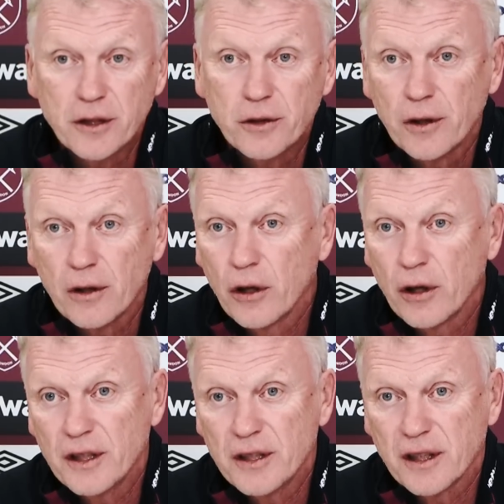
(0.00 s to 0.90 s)
to do a lot
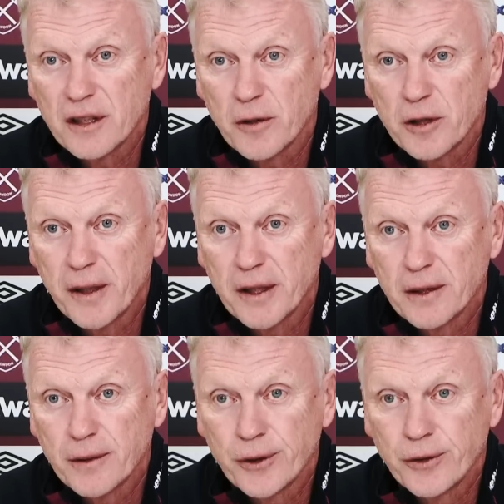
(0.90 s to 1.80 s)
of these things much better
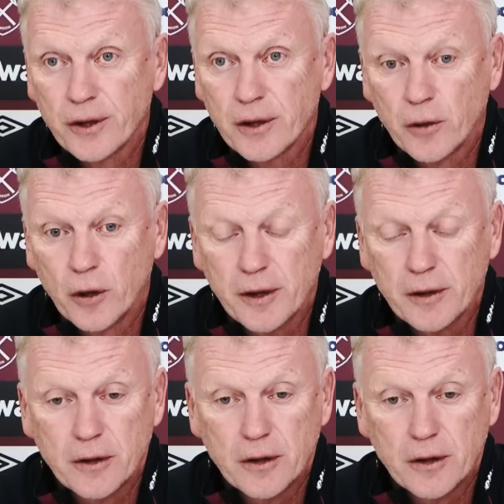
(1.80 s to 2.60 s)
than we're doing at the moment.